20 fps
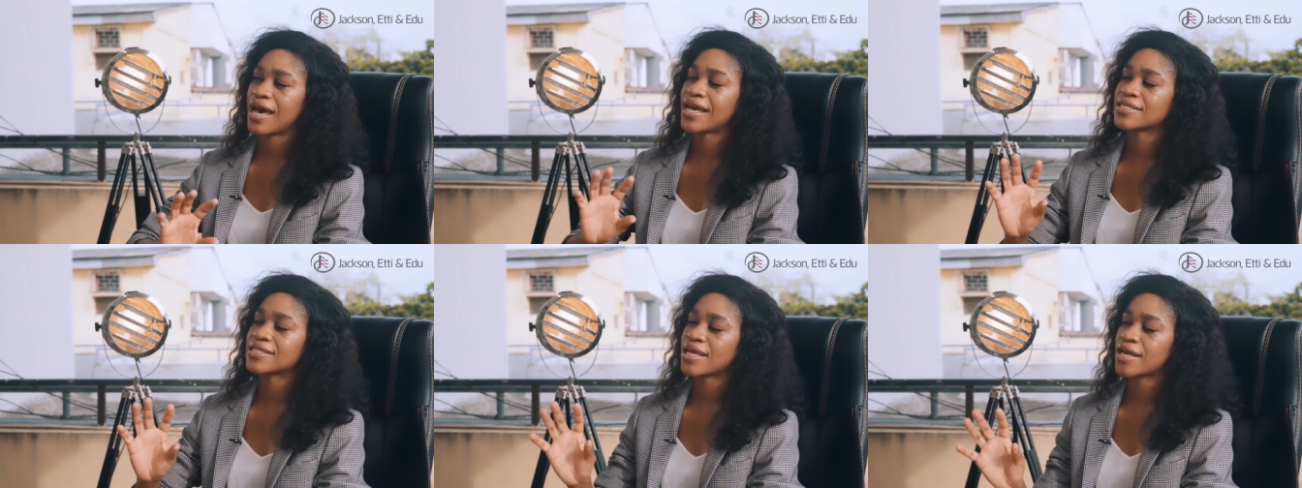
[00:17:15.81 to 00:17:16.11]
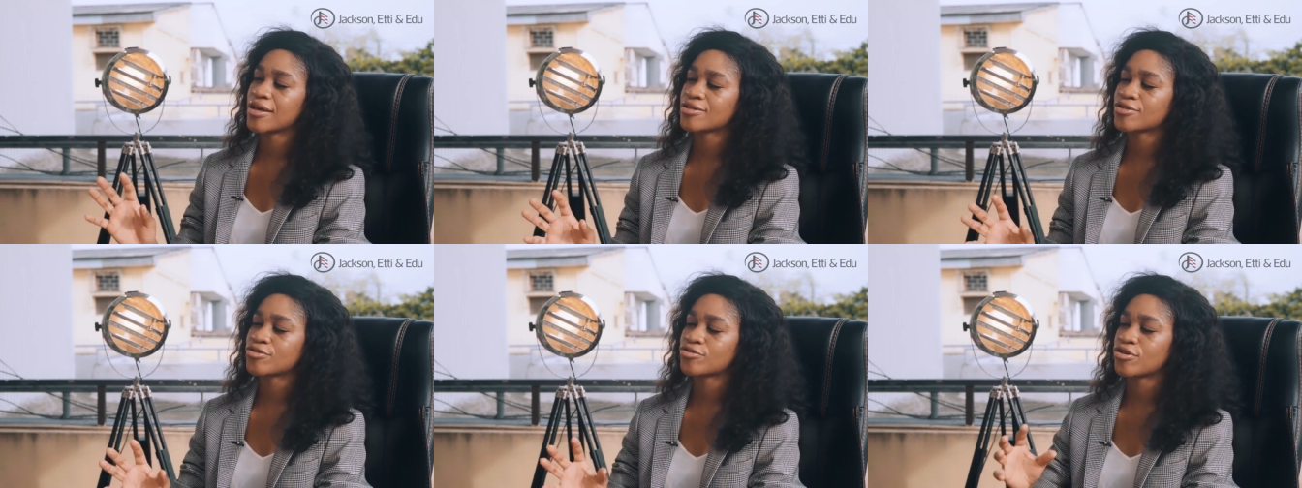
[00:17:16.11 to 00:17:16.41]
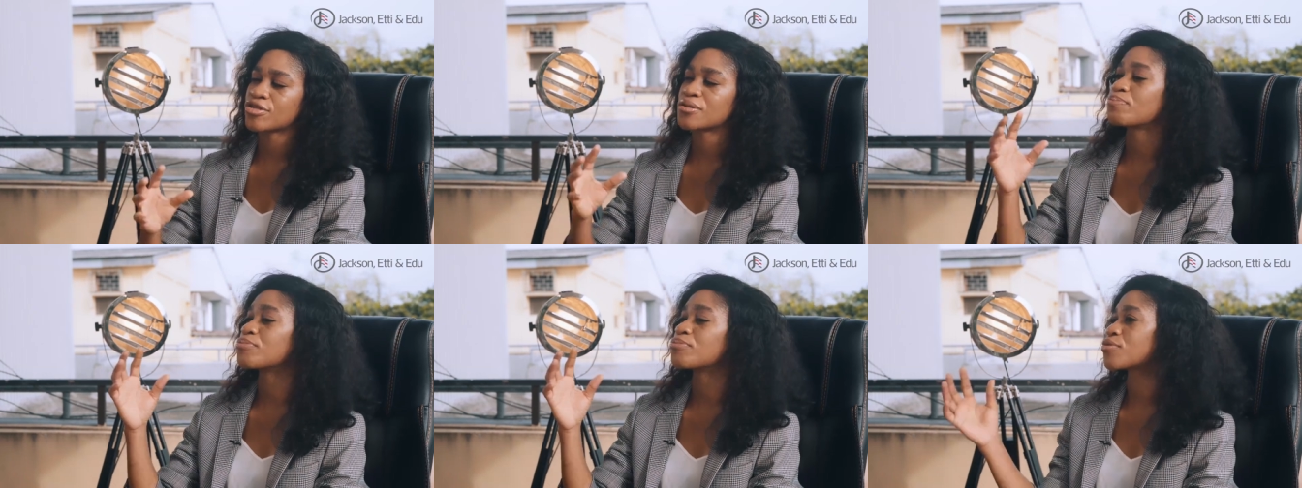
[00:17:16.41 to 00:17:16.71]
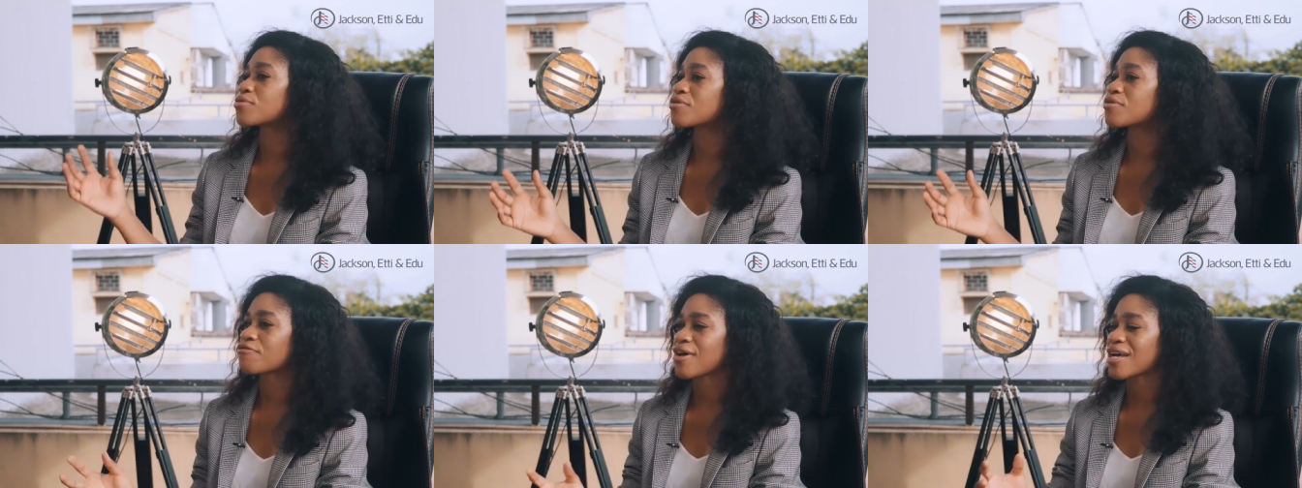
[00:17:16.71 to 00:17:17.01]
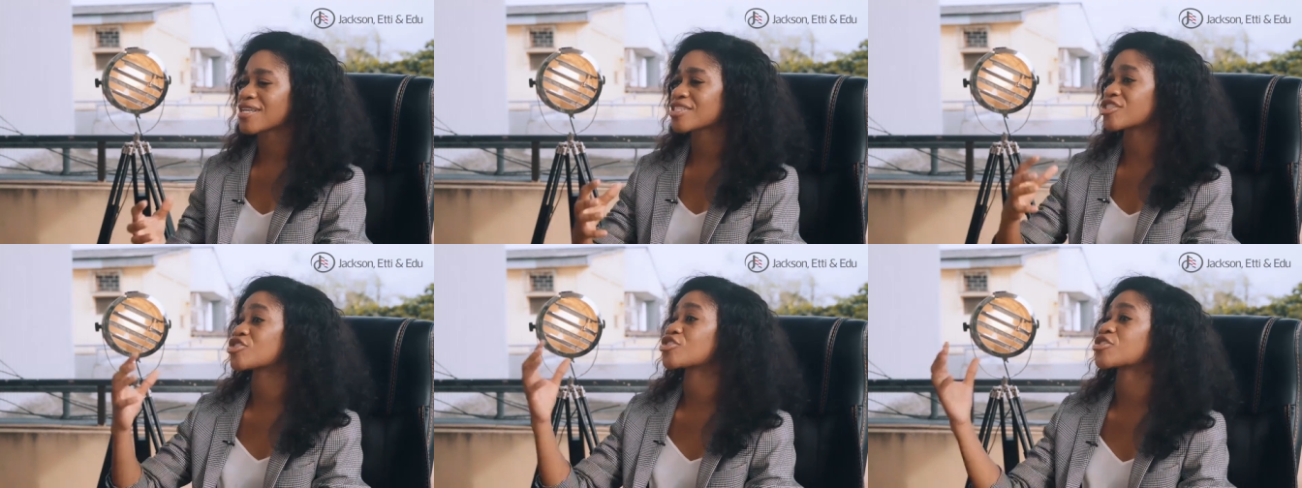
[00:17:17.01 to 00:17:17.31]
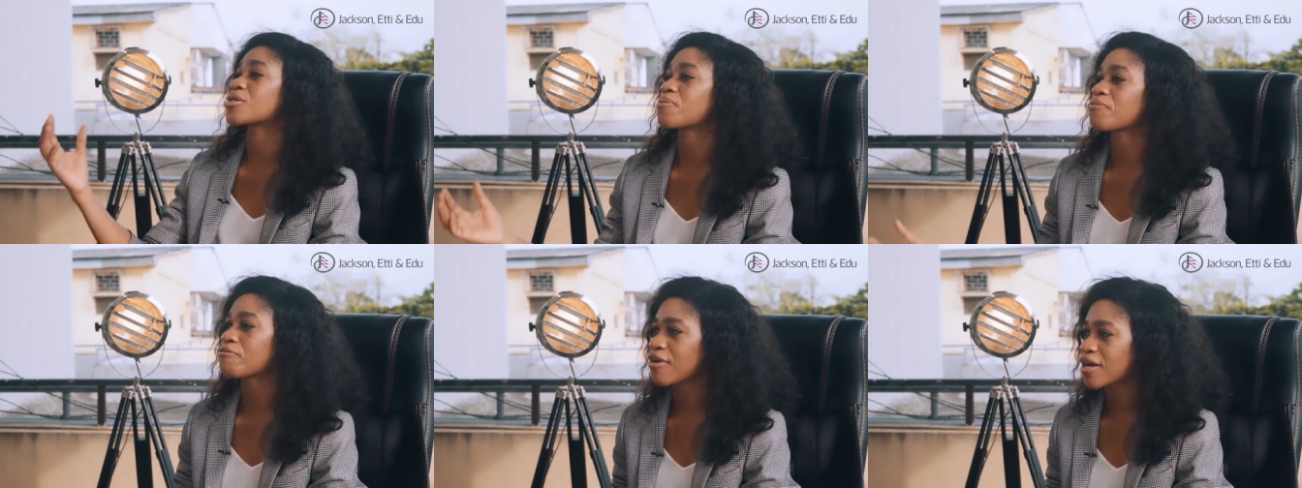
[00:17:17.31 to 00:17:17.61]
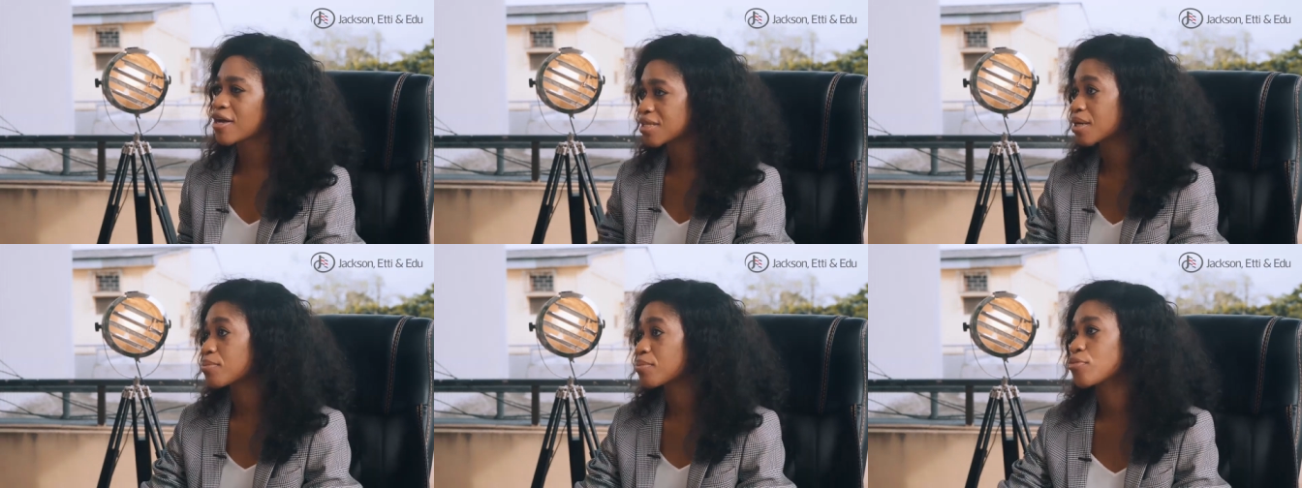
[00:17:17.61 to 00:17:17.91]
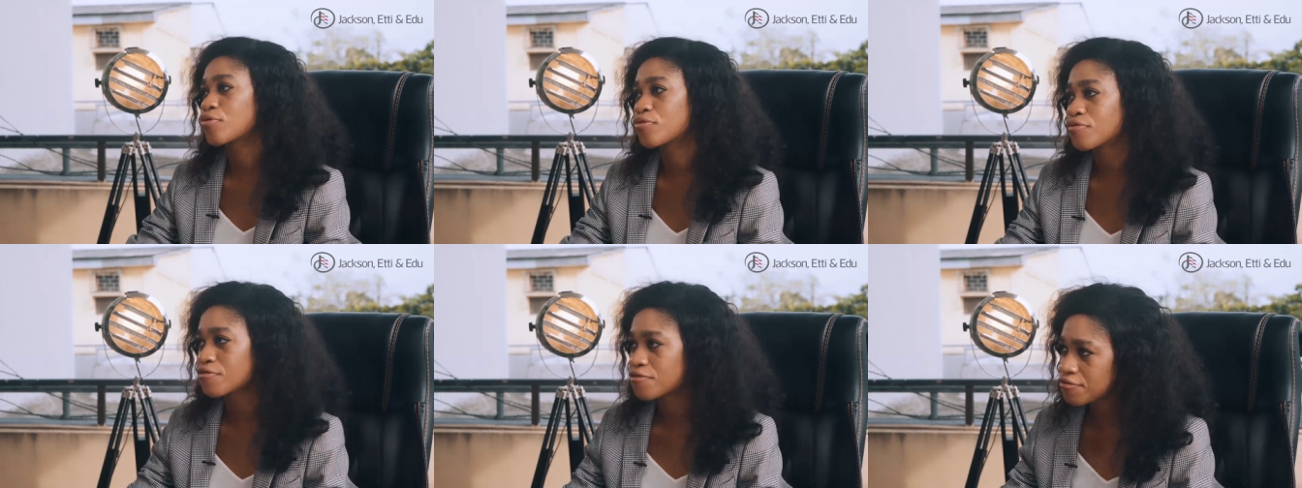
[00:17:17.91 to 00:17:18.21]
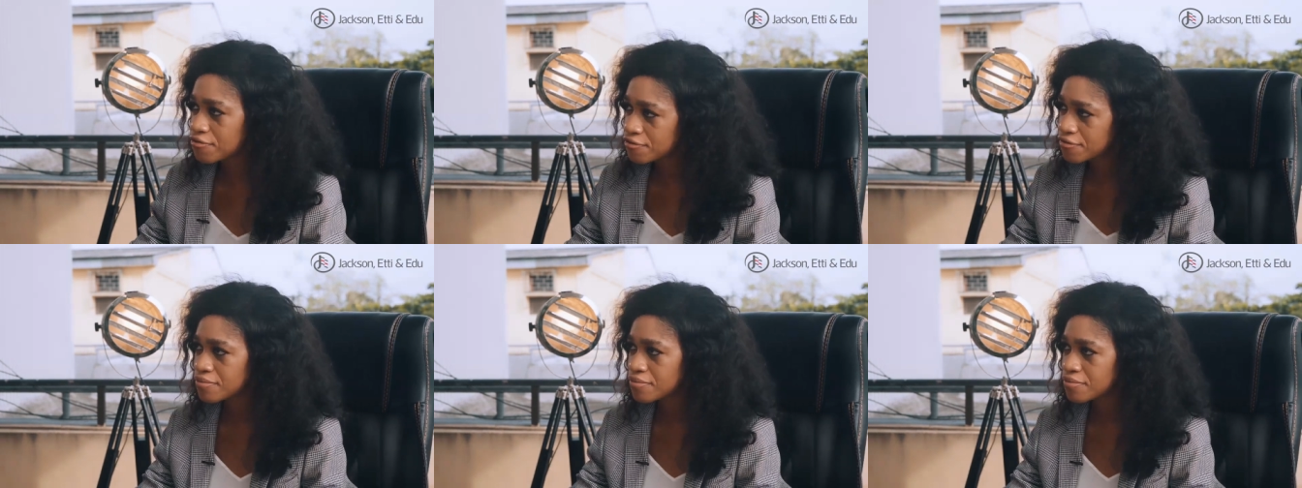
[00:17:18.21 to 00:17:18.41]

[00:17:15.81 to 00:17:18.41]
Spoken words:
idea is to just build fast, ship fast, and move.